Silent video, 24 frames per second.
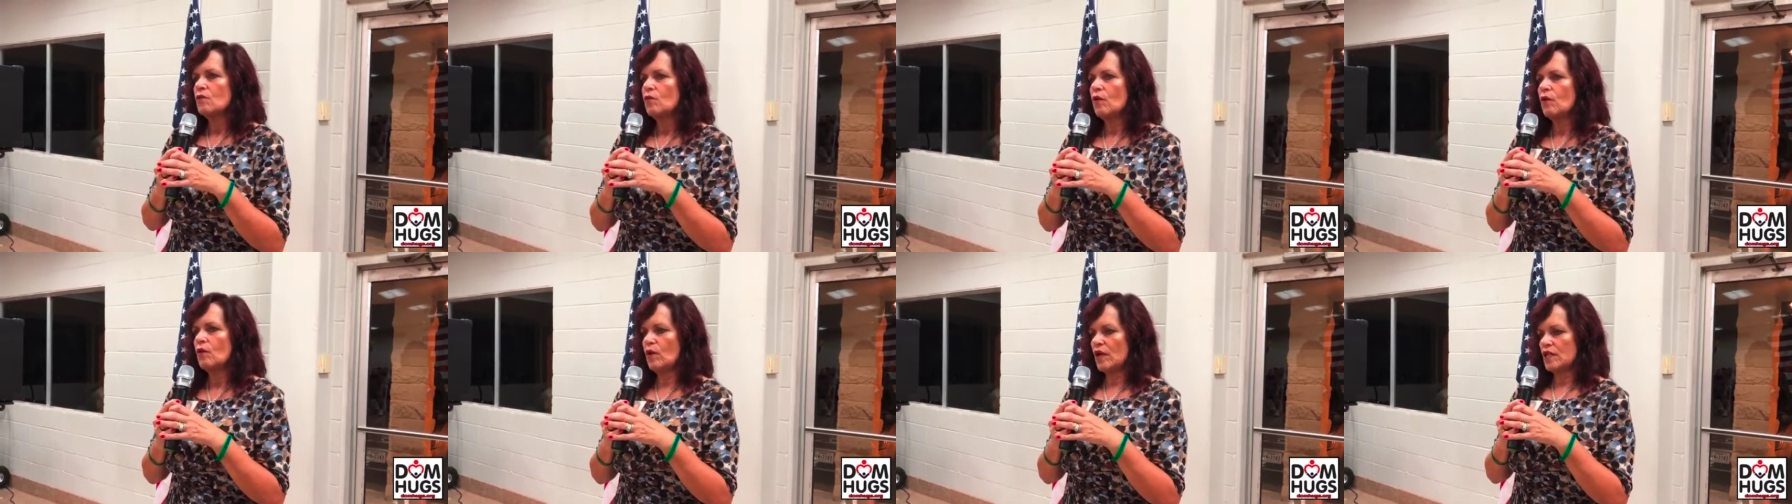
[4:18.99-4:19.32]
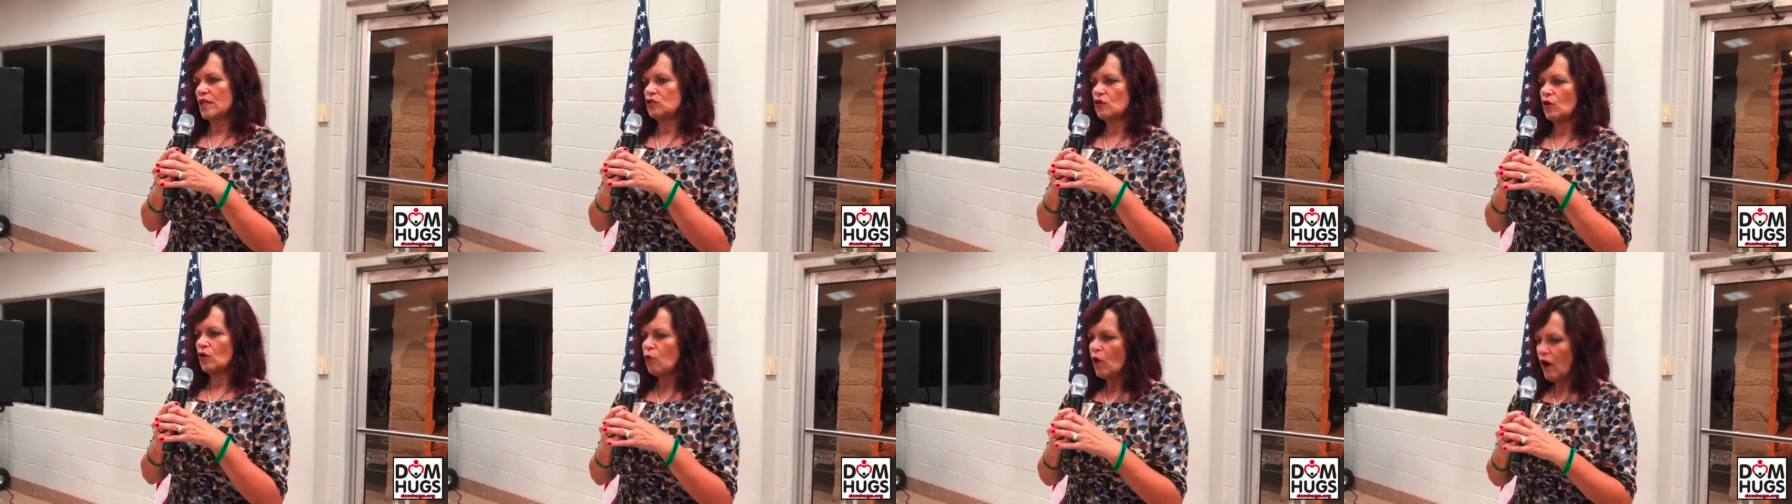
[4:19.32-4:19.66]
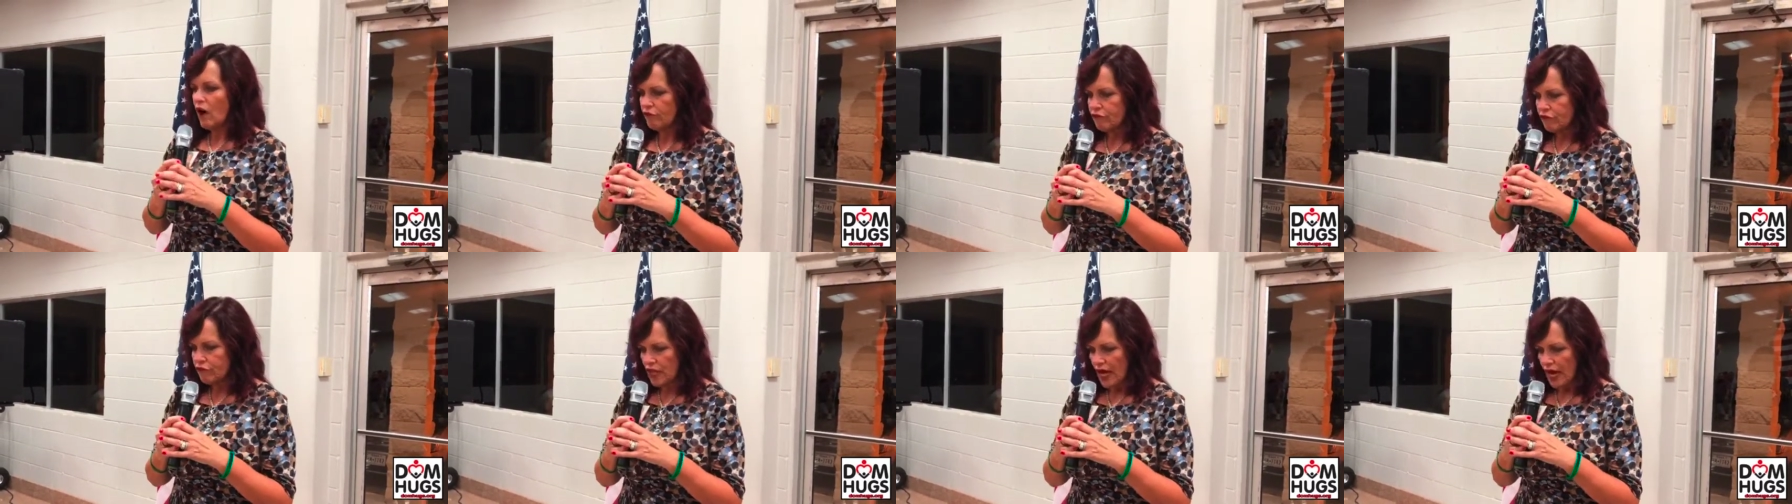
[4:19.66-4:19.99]
we went to a
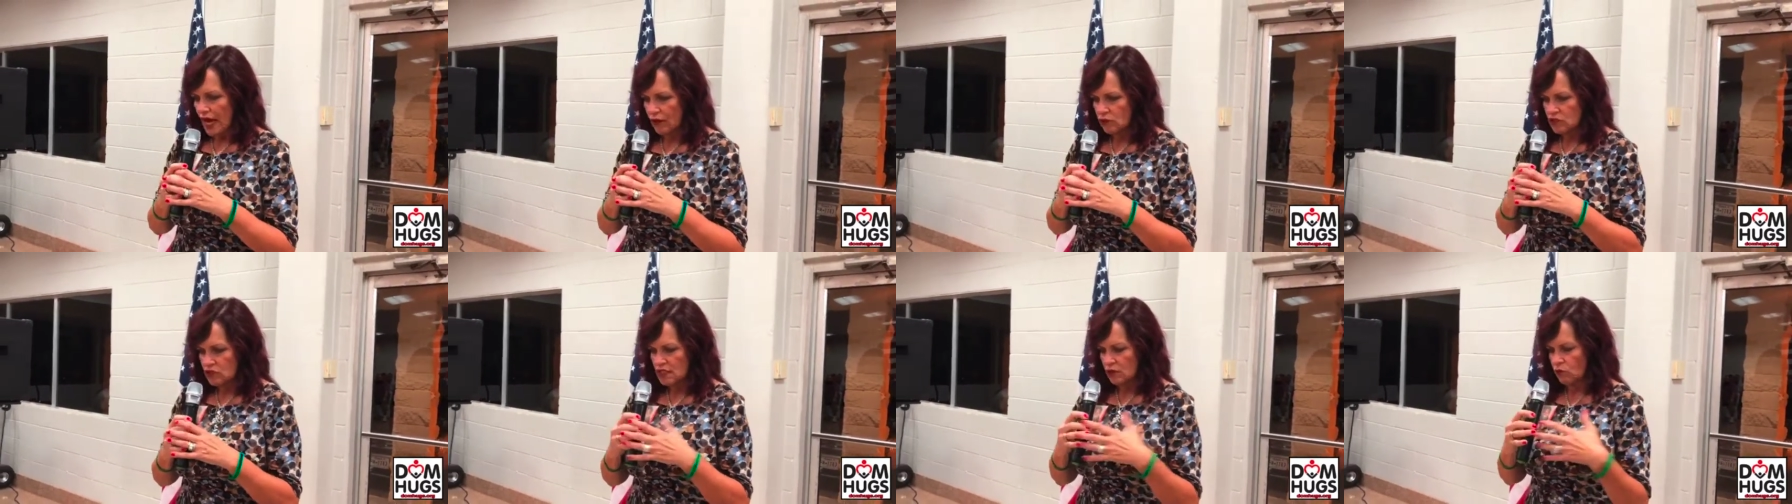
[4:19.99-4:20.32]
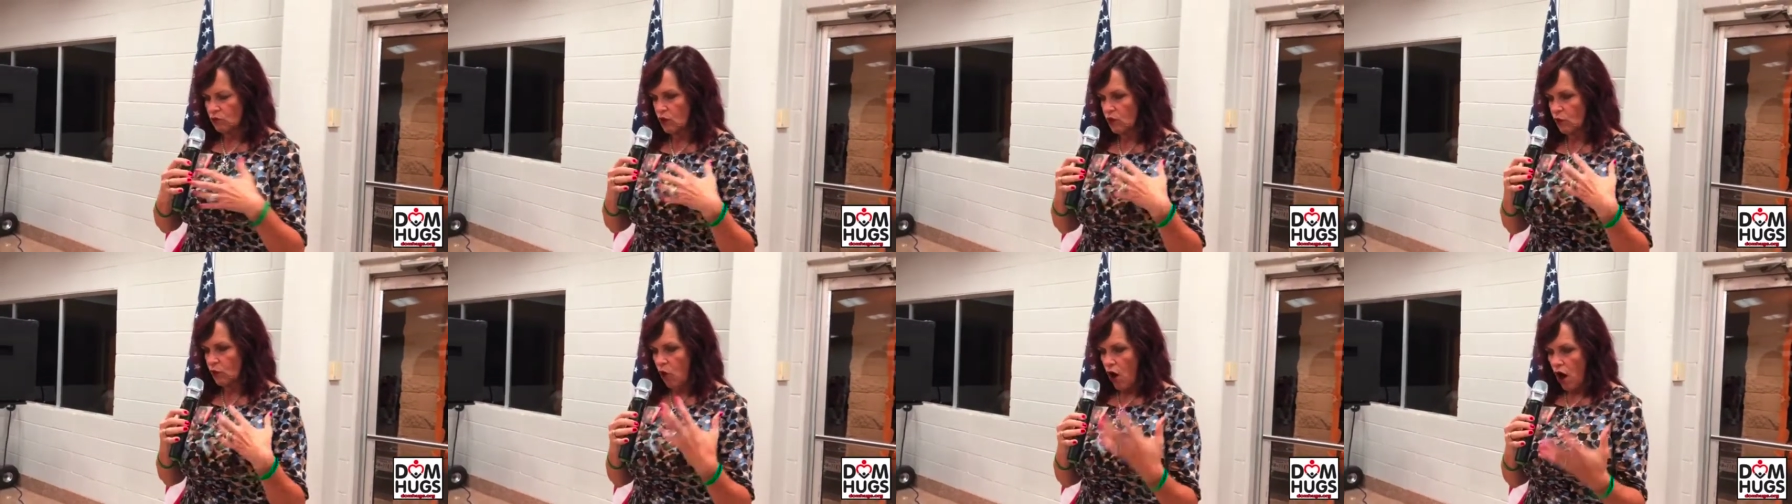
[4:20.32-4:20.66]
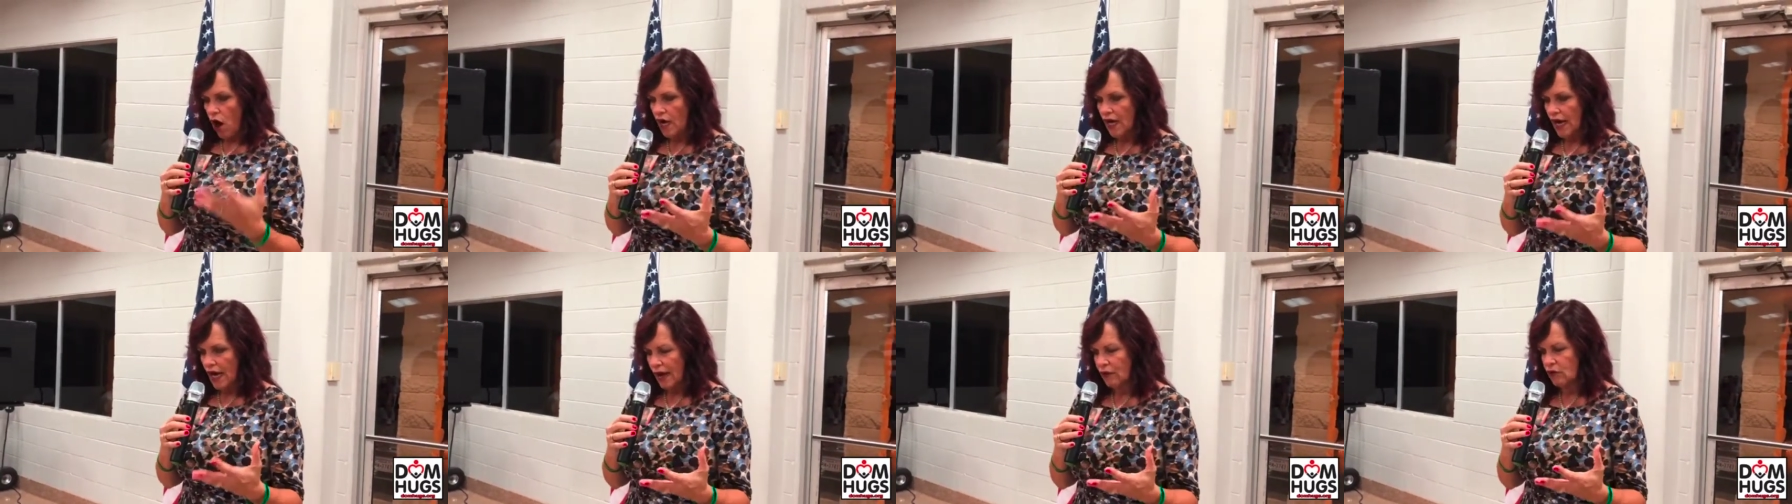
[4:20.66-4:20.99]
Waffle House, and we
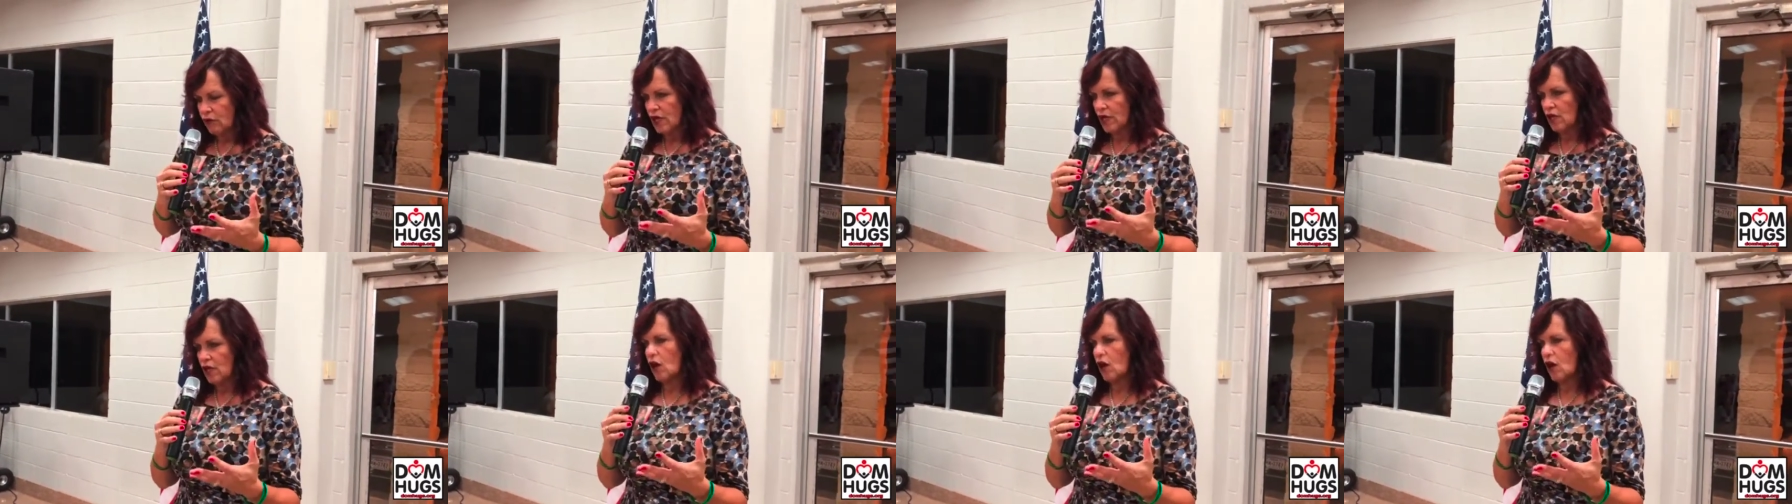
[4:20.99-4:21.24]
walk out,